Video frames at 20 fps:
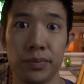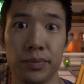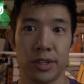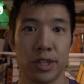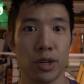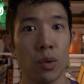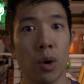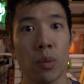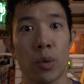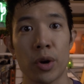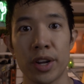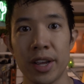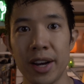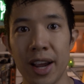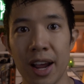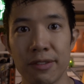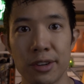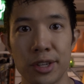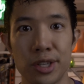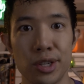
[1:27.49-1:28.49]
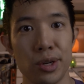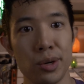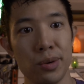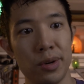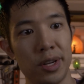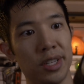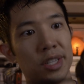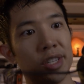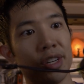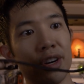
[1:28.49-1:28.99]
So what we're gonna have to do
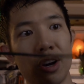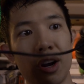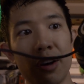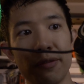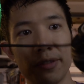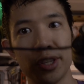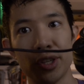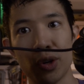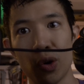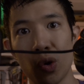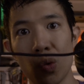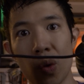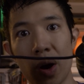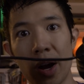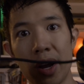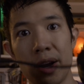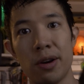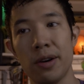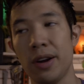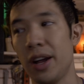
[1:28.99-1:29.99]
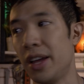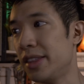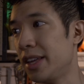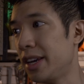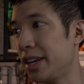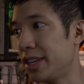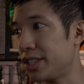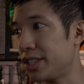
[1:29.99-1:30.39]
is cut off this whole wire and then